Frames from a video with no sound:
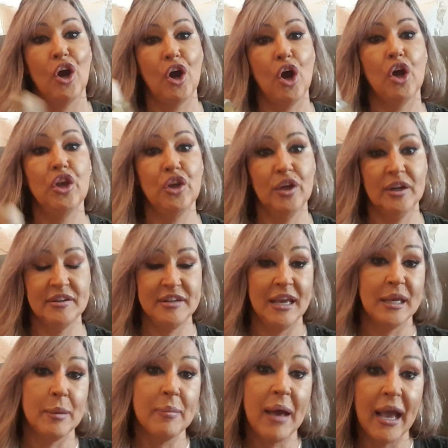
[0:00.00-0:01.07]
are you going to
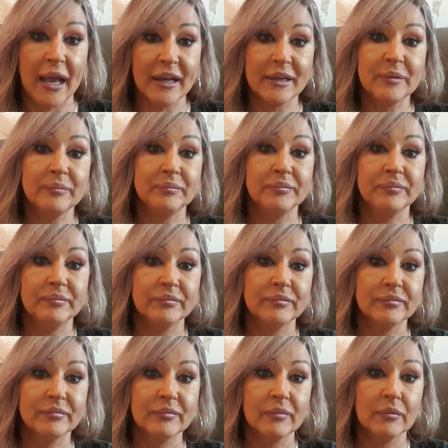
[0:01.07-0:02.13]
take it back
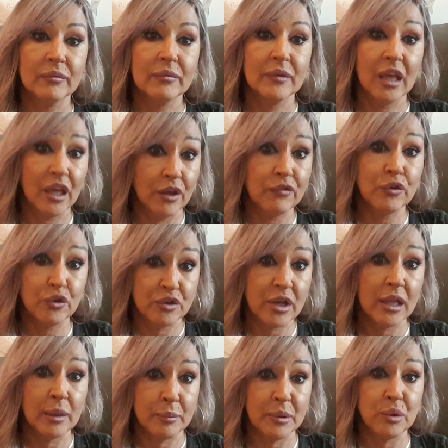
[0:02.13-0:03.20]
if you're
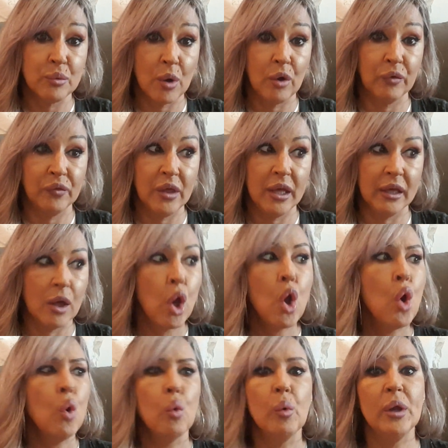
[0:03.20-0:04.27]
telling me the wrong thing?
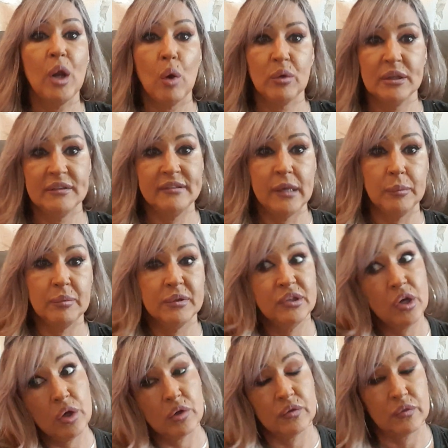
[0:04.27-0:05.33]
We don't accept
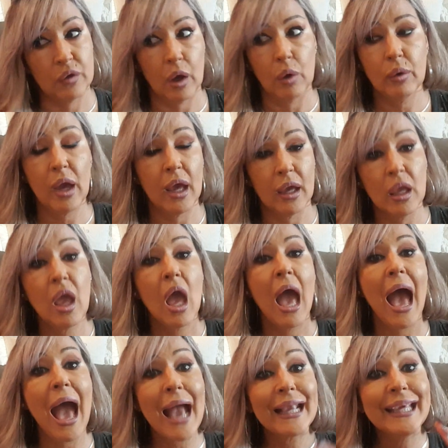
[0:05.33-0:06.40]
returns. Okay,
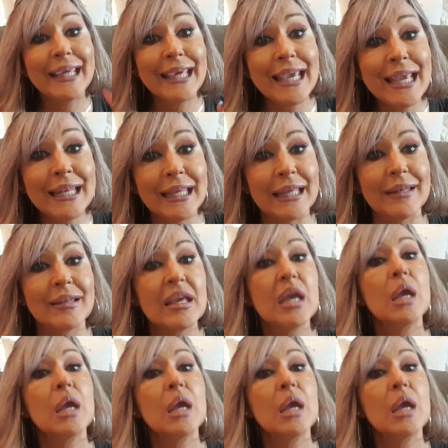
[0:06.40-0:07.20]
I get it.